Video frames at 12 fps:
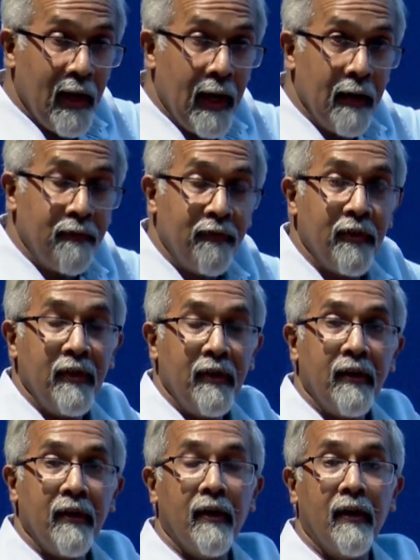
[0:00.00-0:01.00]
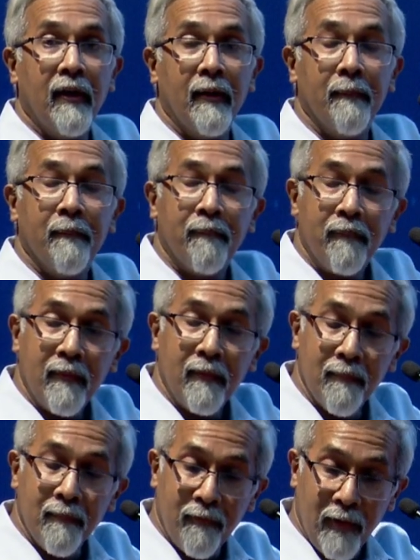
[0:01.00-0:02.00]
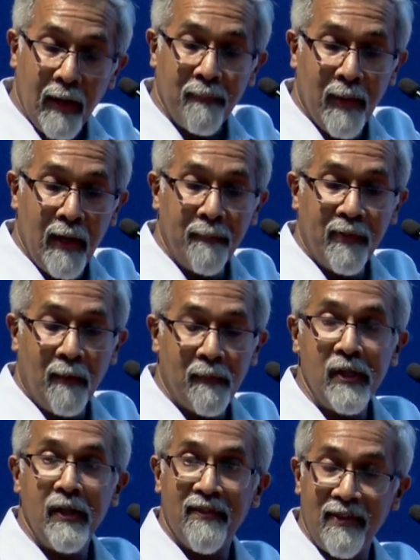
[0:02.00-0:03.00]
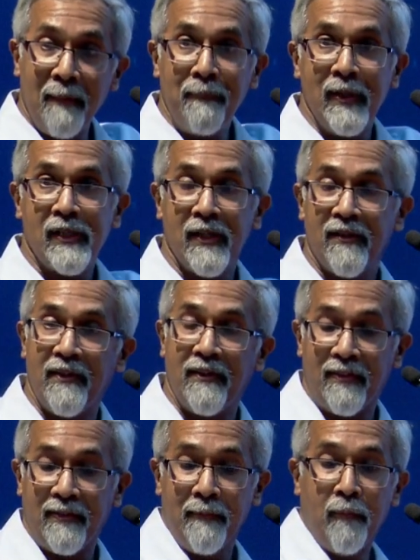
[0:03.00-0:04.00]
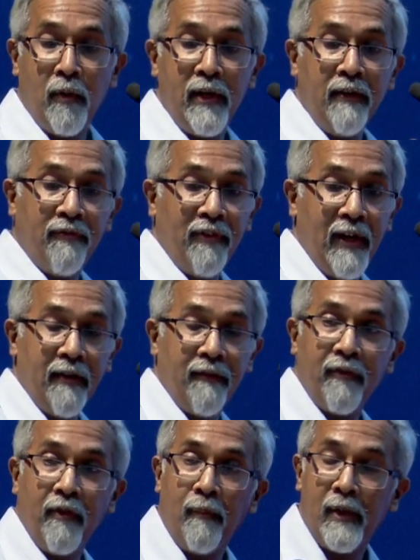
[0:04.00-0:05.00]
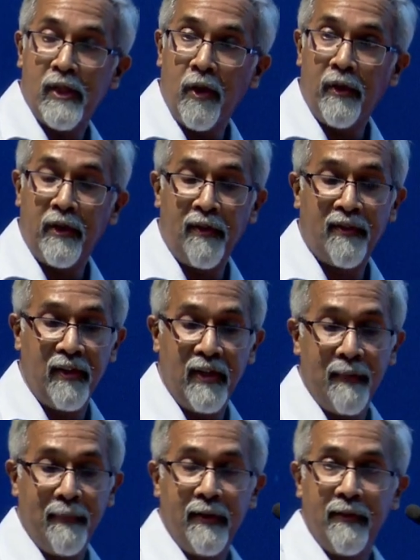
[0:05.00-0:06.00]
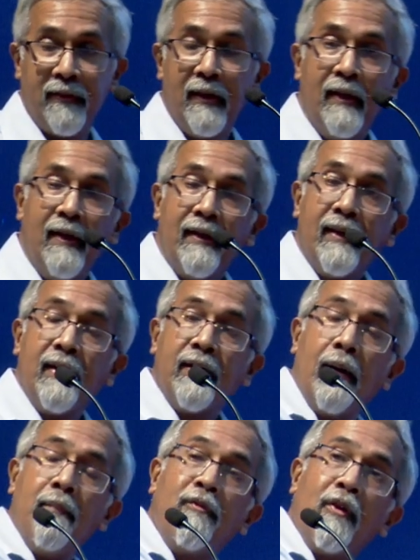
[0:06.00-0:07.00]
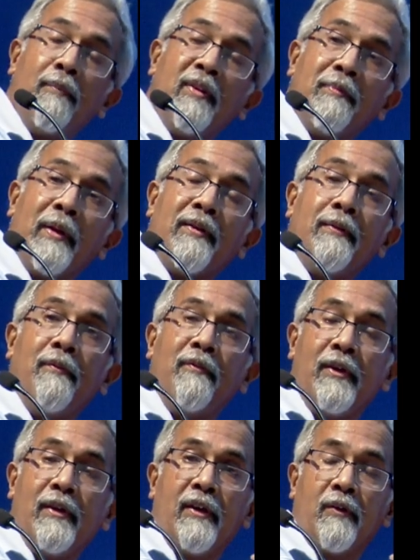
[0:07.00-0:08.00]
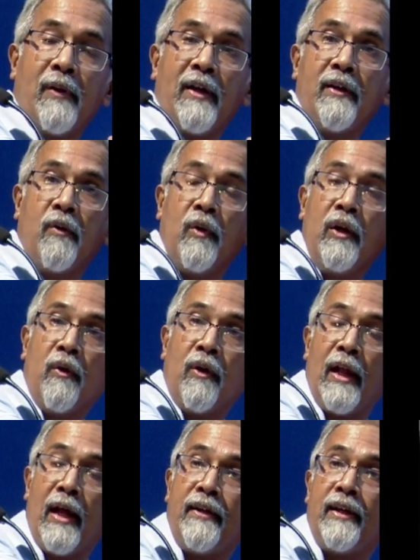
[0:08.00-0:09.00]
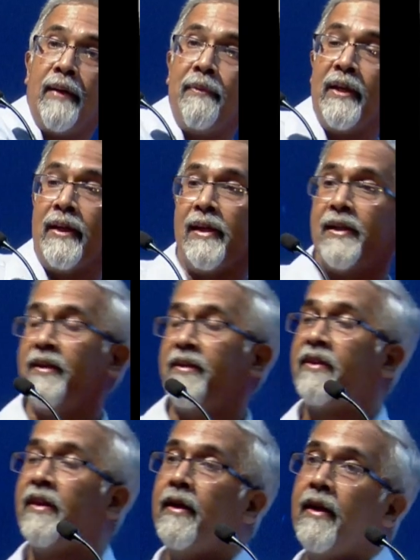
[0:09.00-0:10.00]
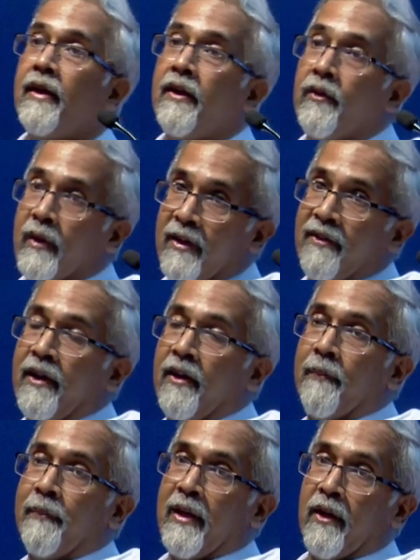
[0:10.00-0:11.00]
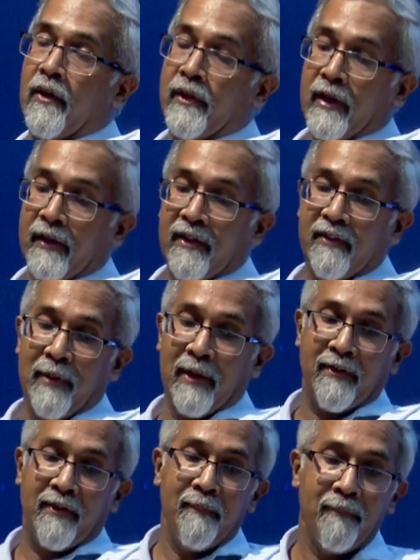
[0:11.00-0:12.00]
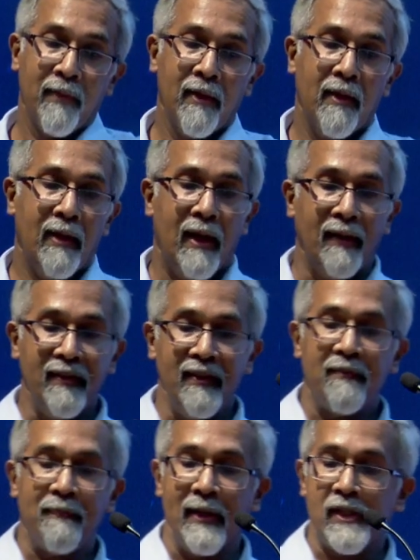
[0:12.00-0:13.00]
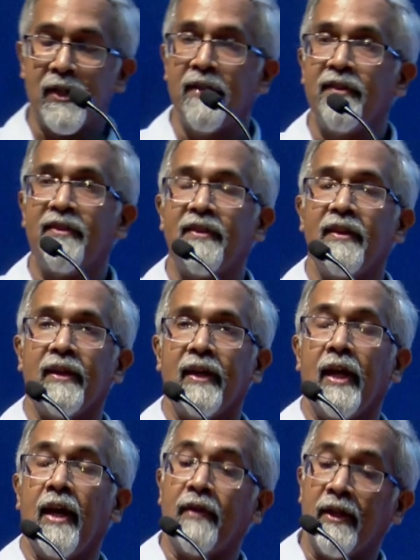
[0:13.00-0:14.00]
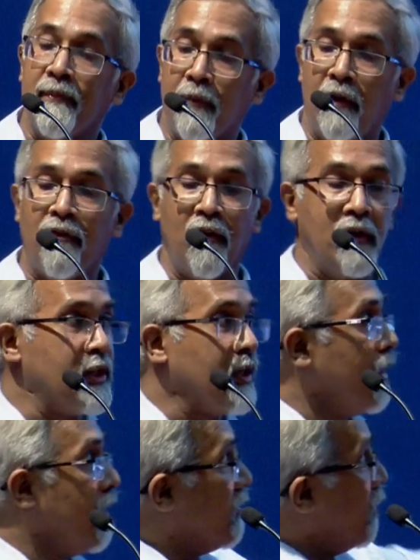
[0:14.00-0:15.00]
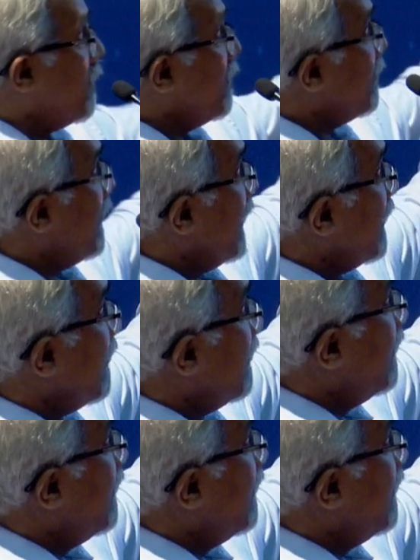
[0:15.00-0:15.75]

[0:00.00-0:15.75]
have fat malabsorption in some patients. This MODY5 or maturity onset diabetes can come from a spectrum of requiring only oral anti-diabetic agents to insulinopenia on the other spectrum. And these patients can have other morphological disorders like